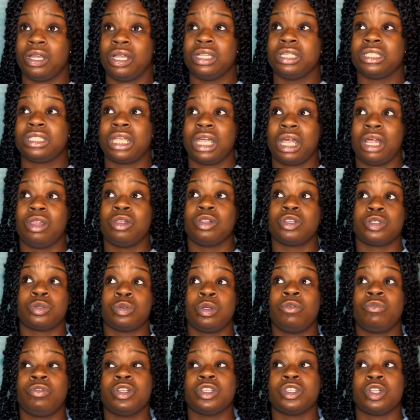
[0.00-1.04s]
and Taylor
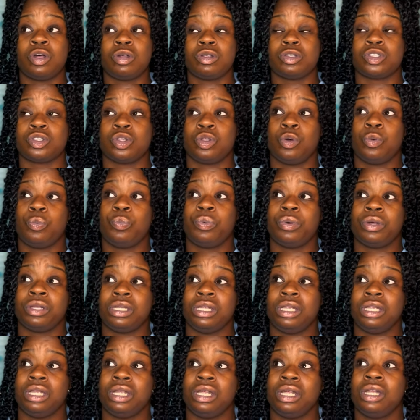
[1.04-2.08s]
Swift is also
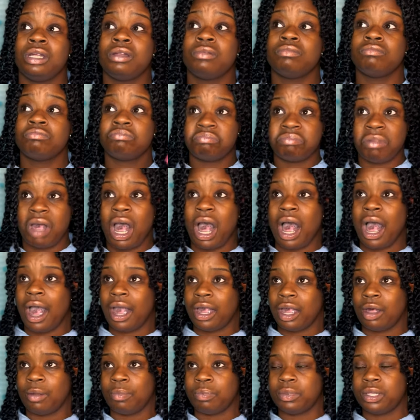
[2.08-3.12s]
pretty
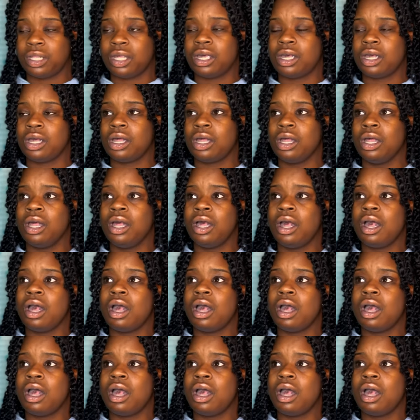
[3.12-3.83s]
high up there.